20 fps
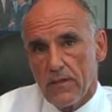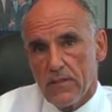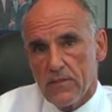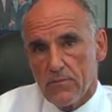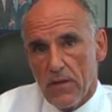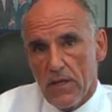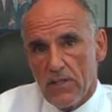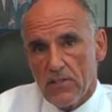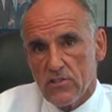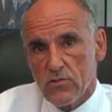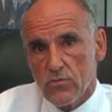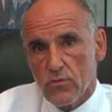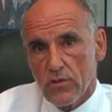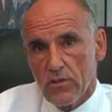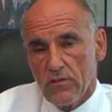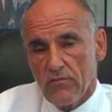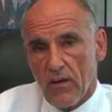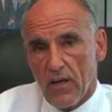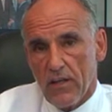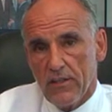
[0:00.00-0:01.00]
These patients
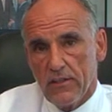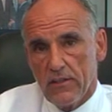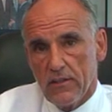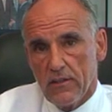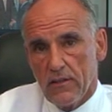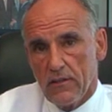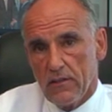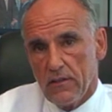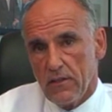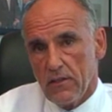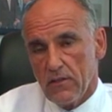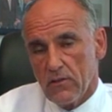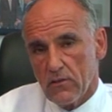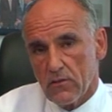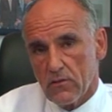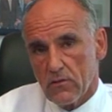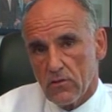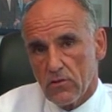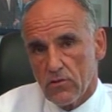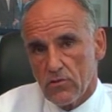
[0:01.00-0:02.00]
were divided in
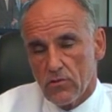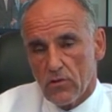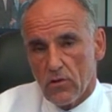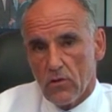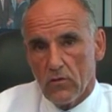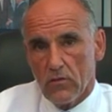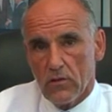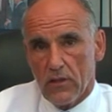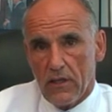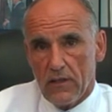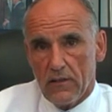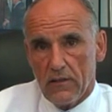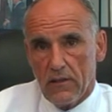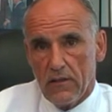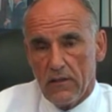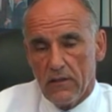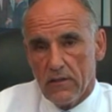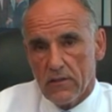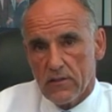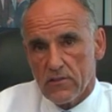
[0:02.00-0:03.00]
the control and
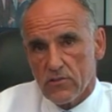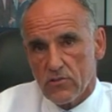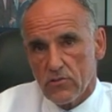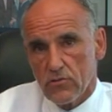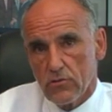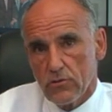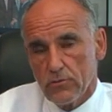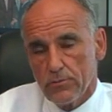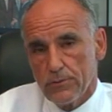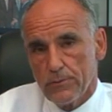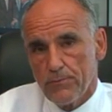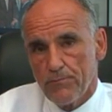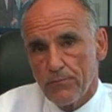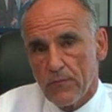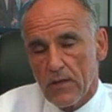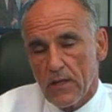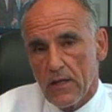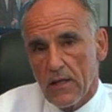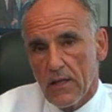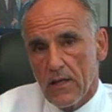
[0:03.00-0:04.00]
index group.
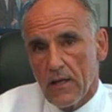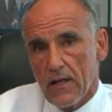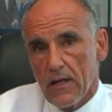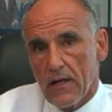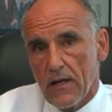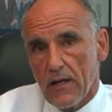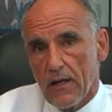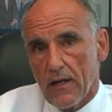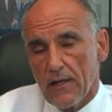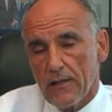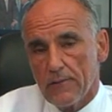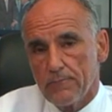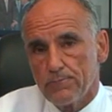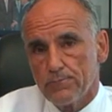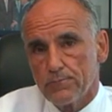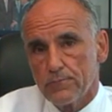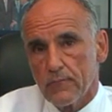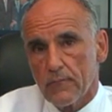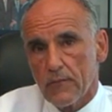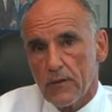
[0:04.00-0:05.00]

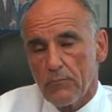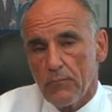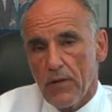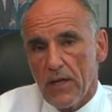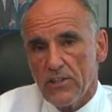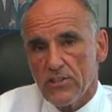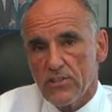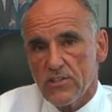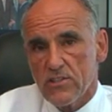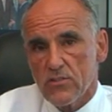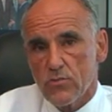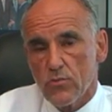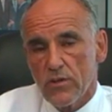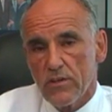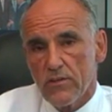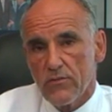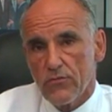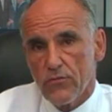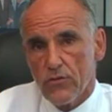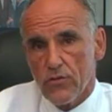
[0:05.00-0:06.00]
Patients
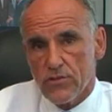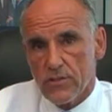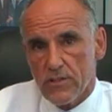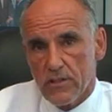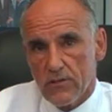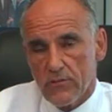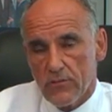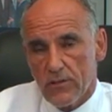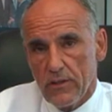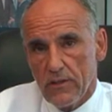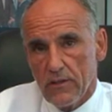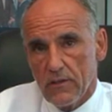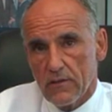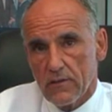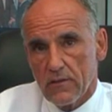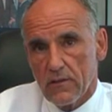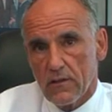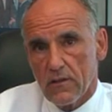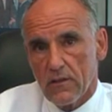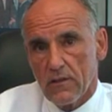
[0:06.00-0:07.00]
with a first degree
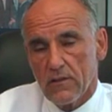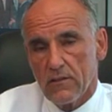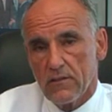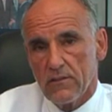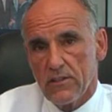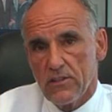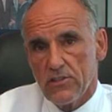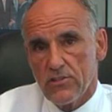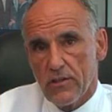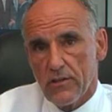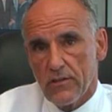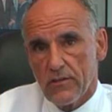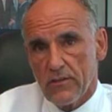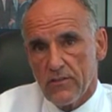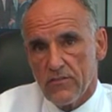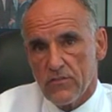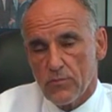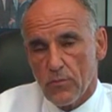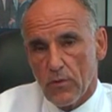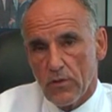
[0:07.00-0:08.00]

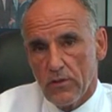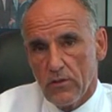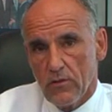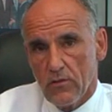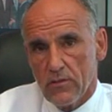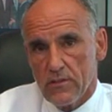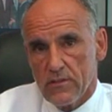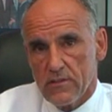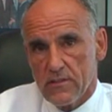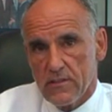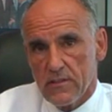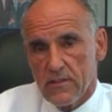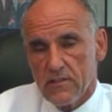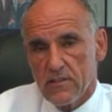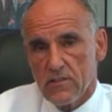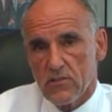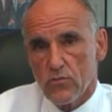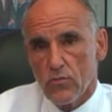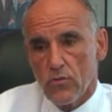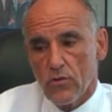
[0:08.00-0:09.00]
degenerative
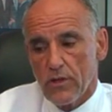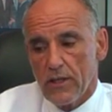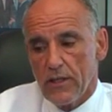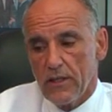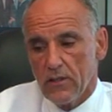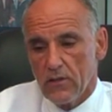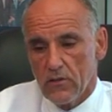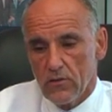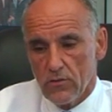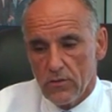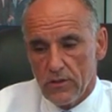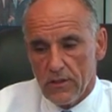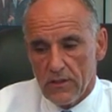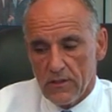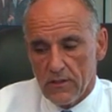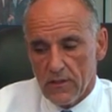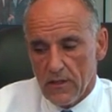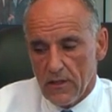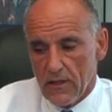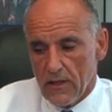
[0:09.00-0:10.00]
spondylolisthesis were
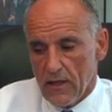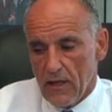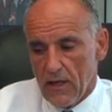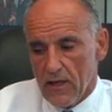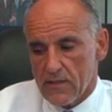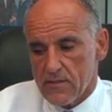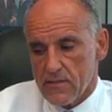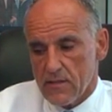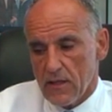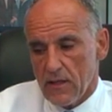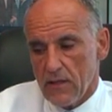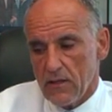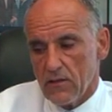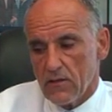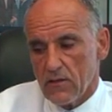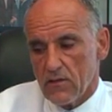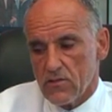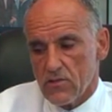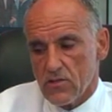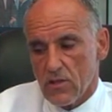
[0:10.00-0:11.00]
included as
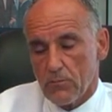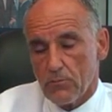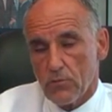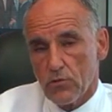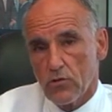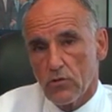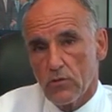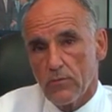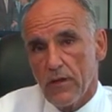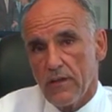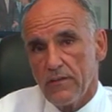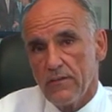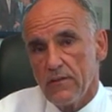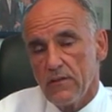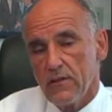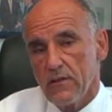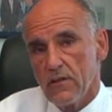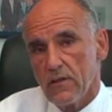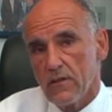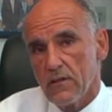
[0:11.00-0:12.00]
a subgroup, and
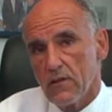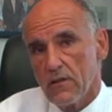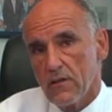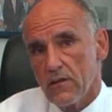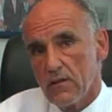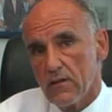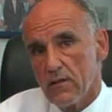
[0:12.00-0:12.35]
the